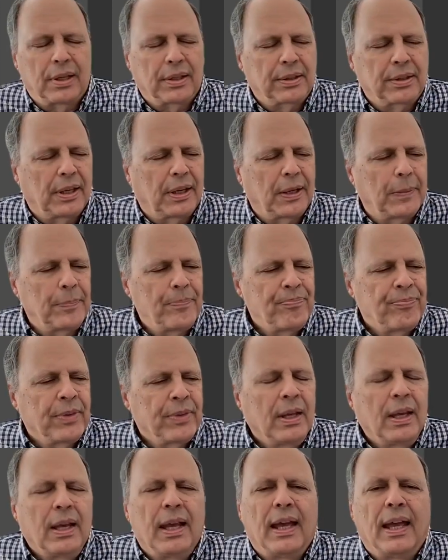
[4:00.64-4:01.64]
like that,
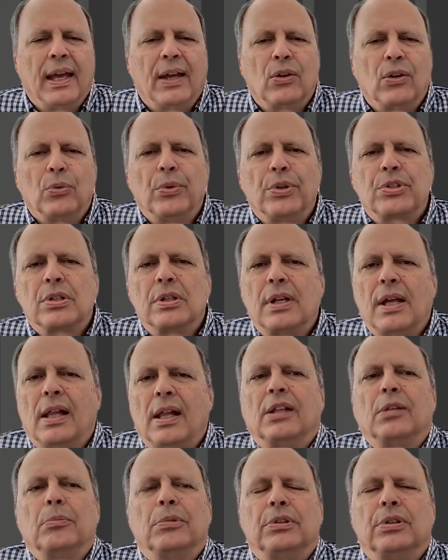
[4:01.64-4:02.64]
and
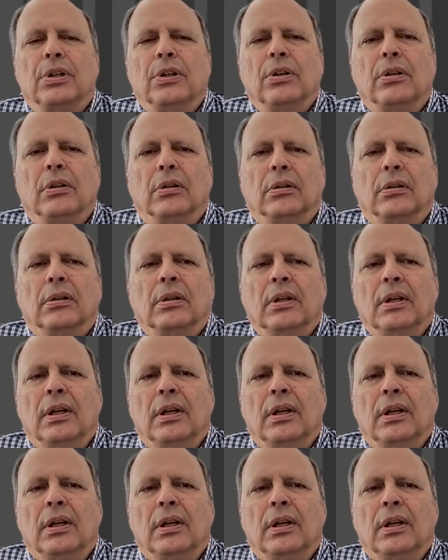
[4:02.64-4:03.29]
originality material.